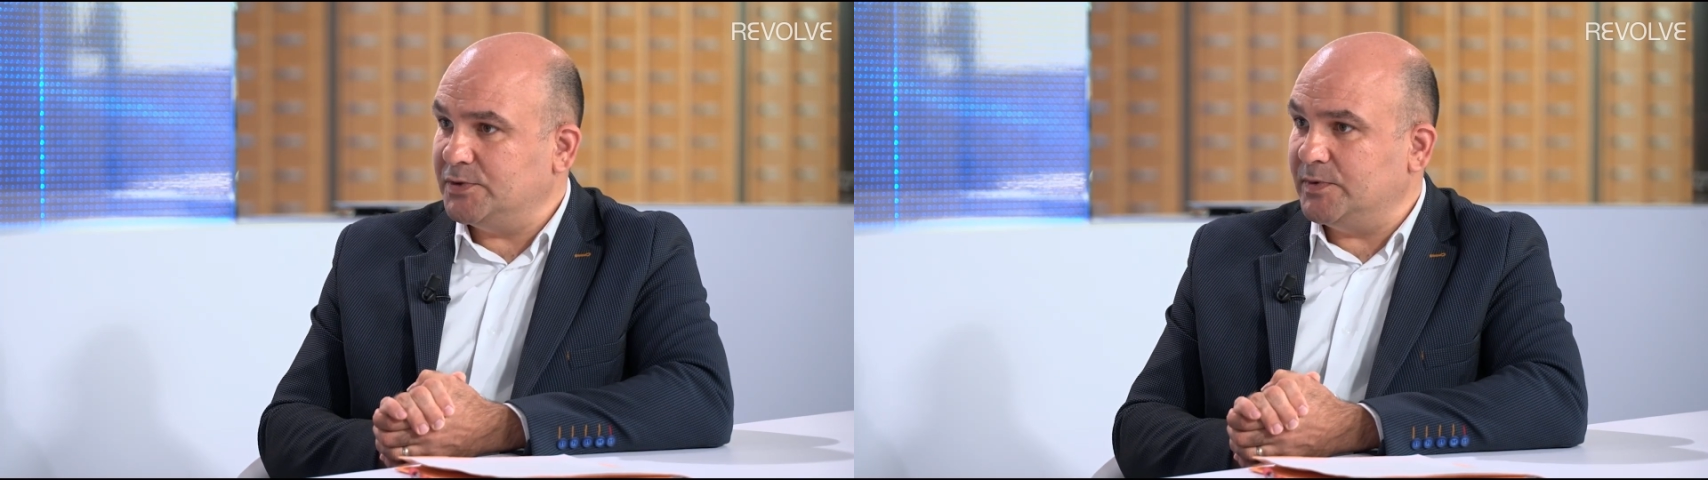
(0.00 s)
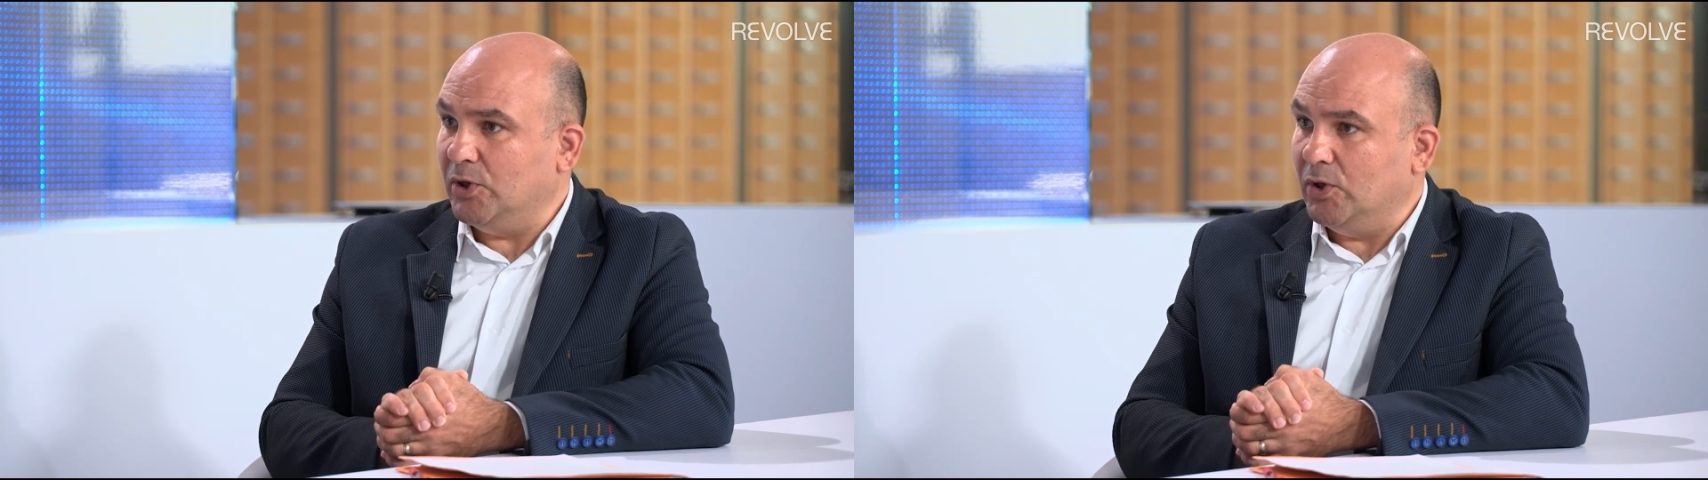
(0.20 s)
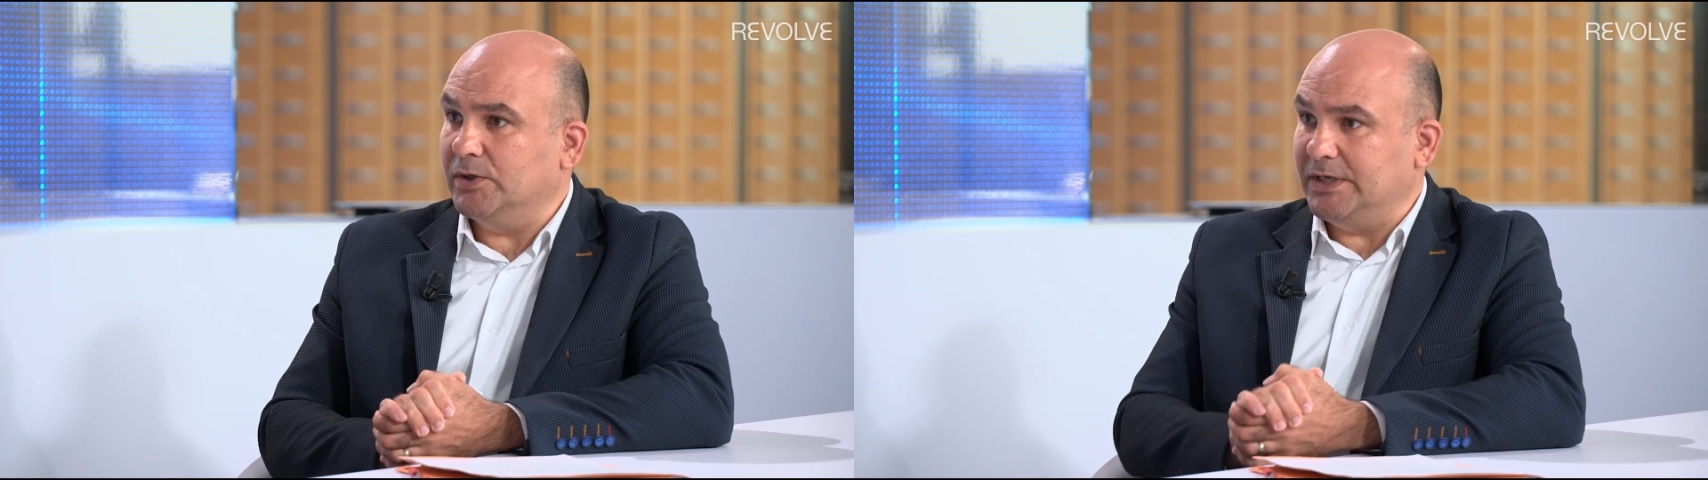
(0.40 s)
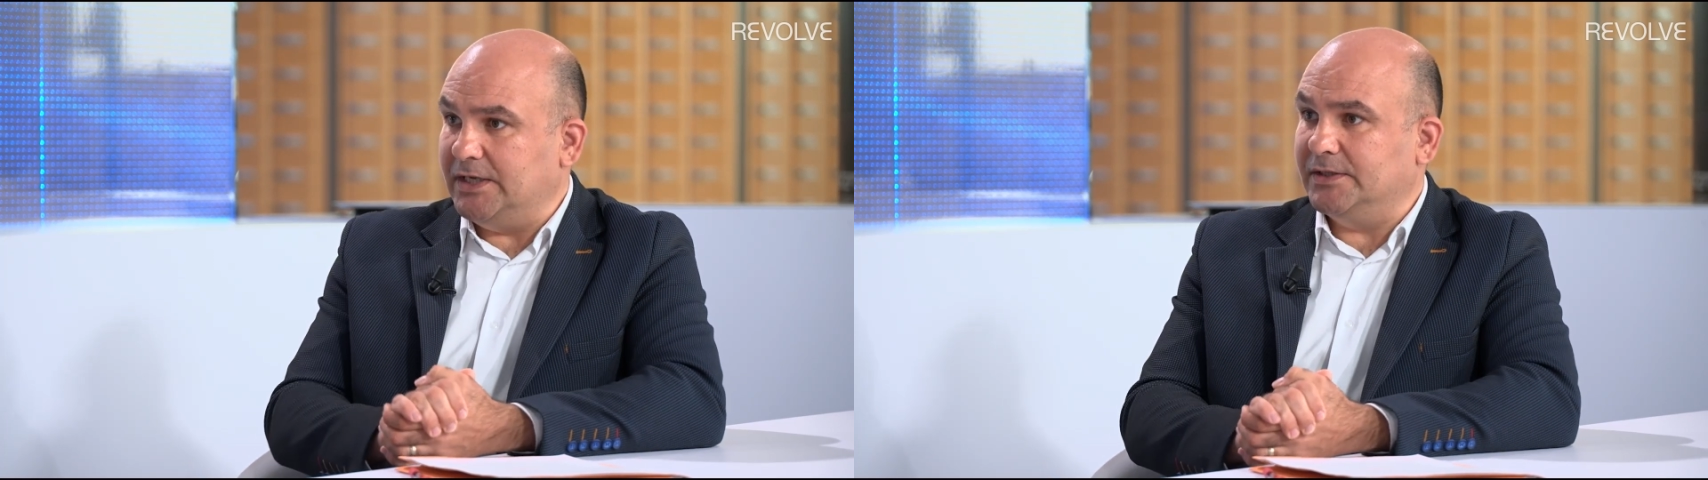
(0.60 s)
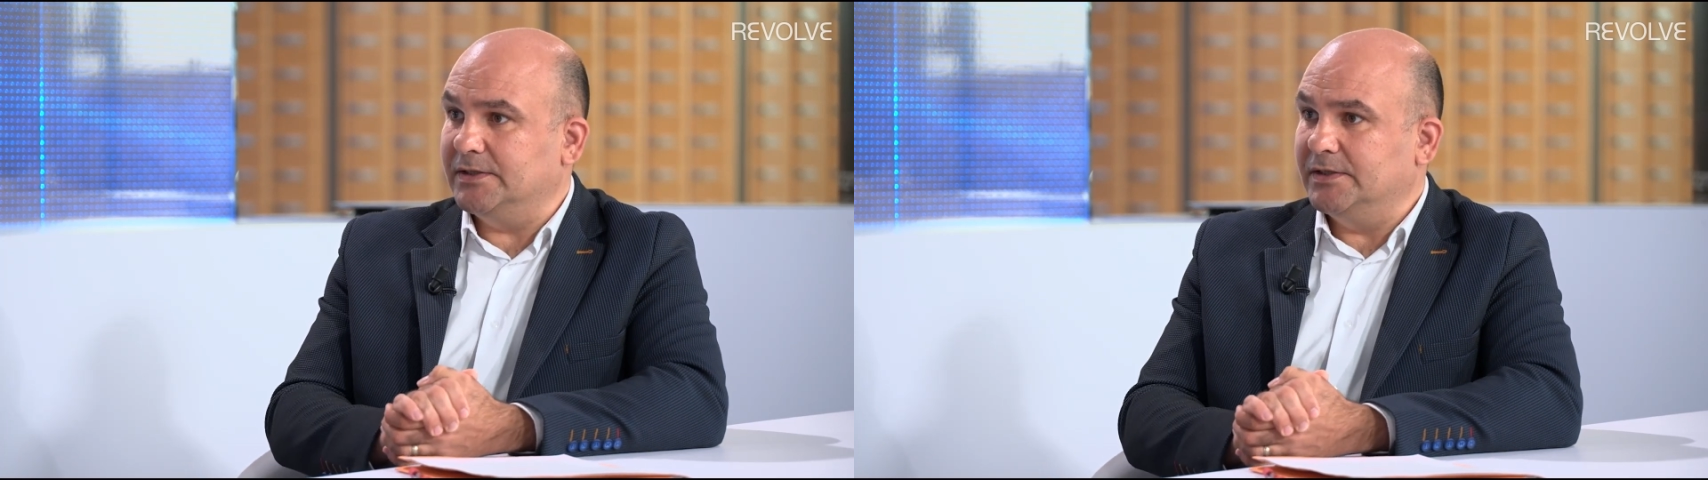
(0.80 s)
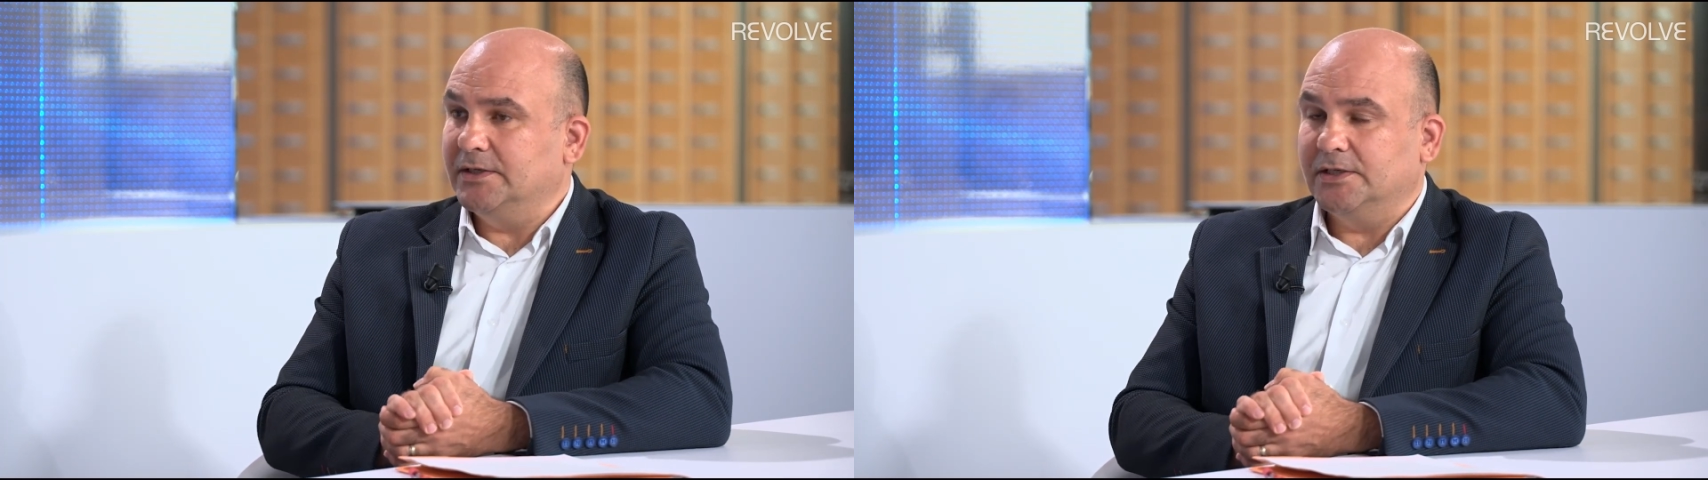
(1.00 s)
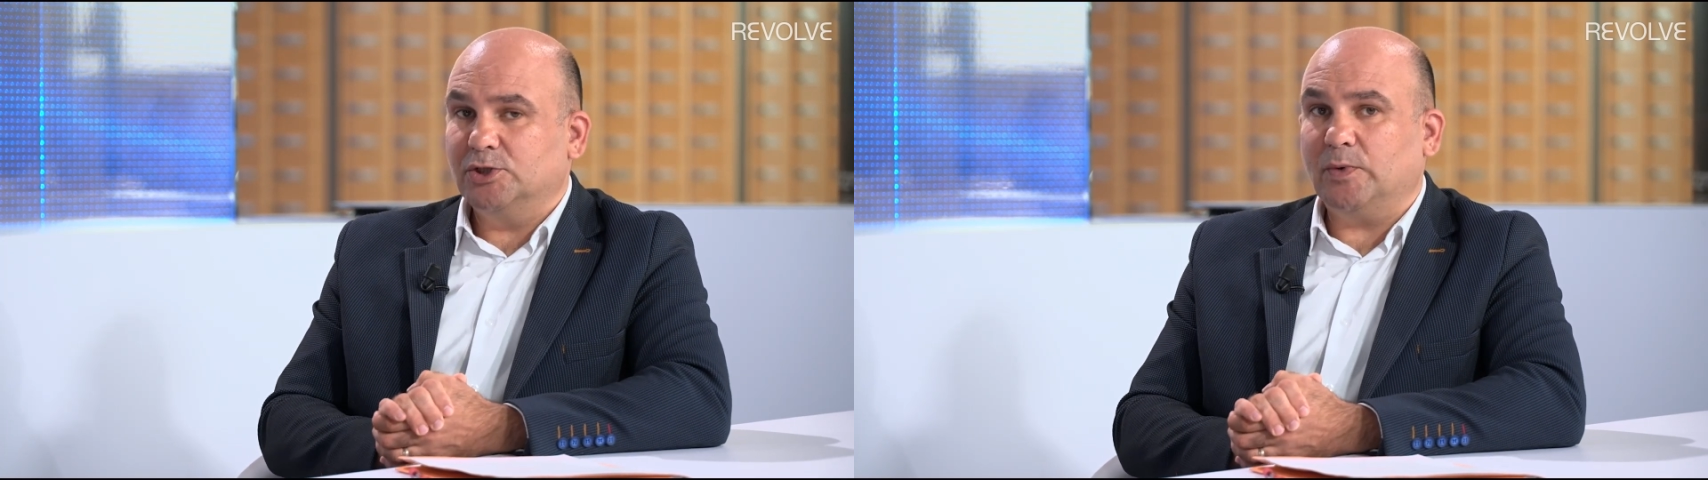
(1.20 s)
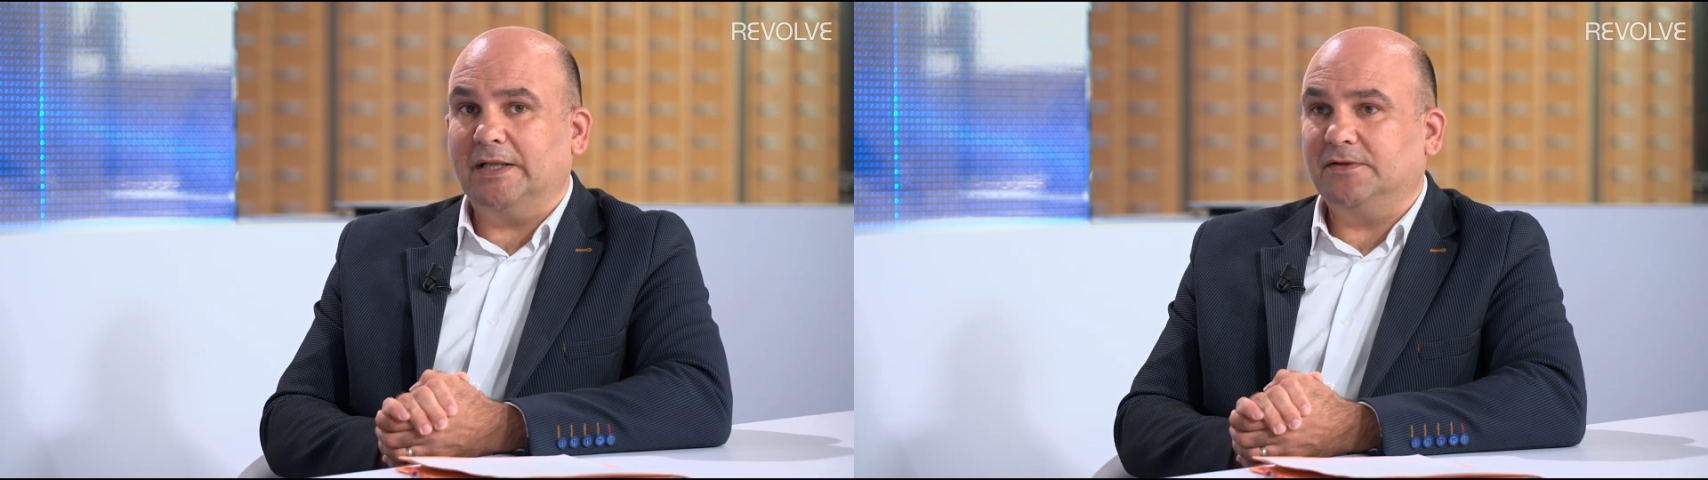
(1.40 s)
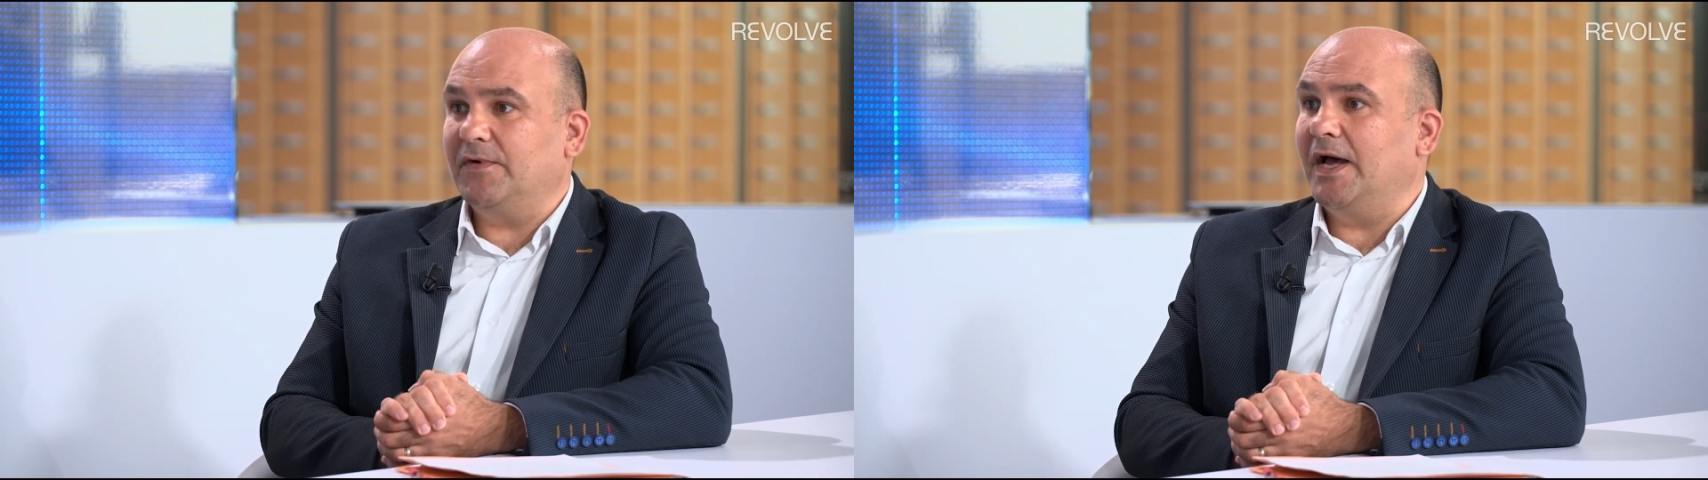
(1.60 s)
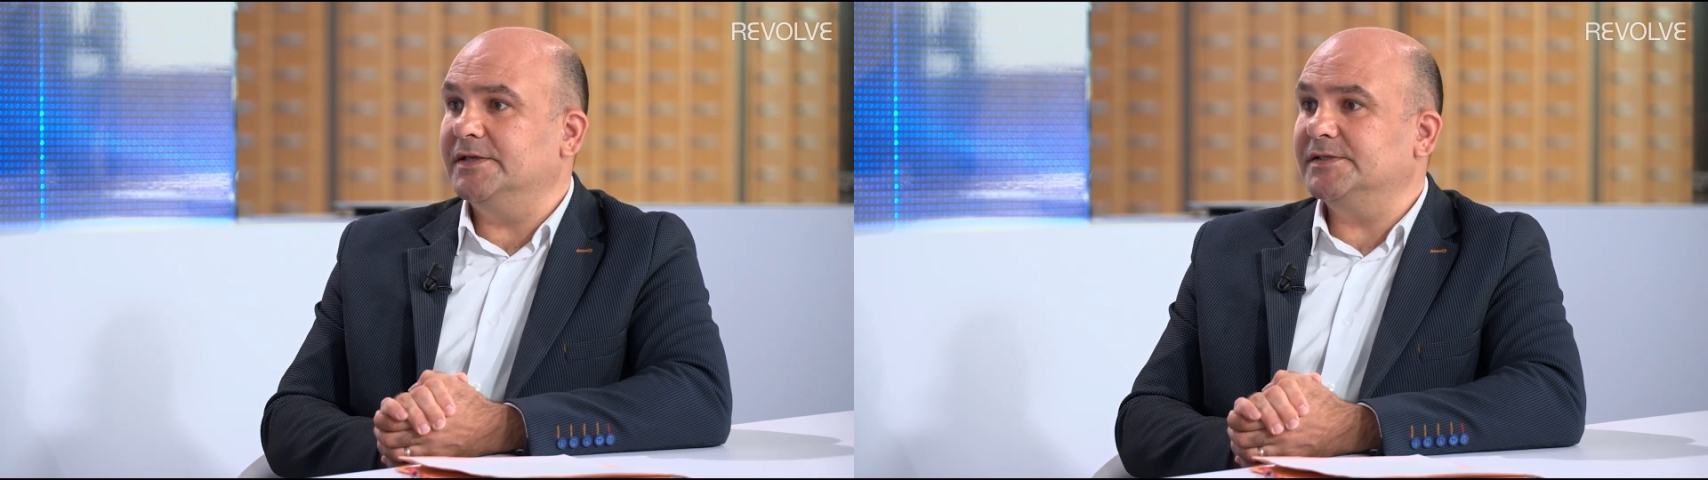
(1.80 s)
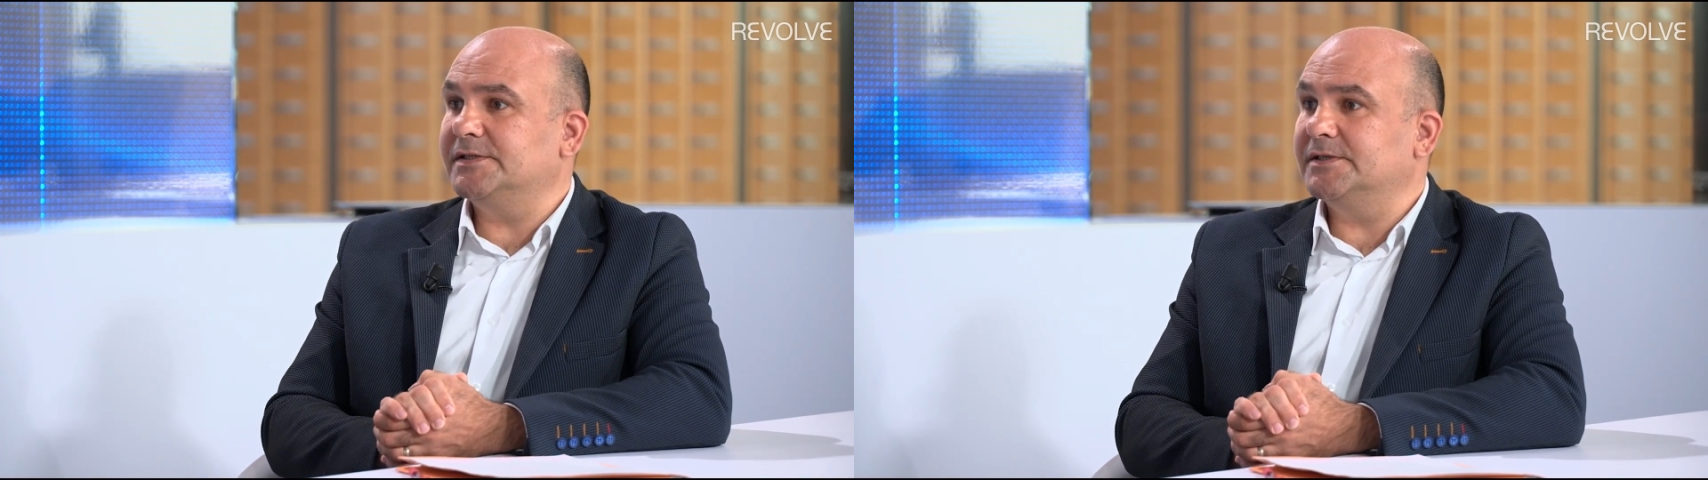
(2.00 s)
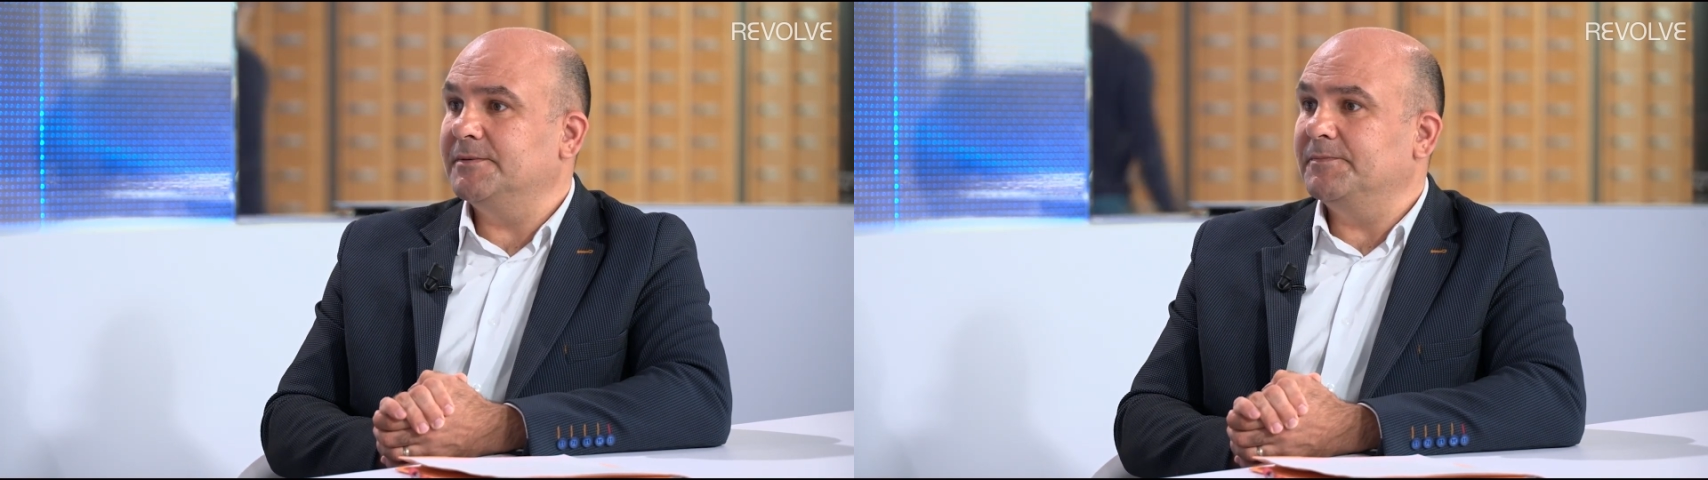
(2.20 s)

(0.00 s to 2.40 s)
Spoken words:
We all need to advance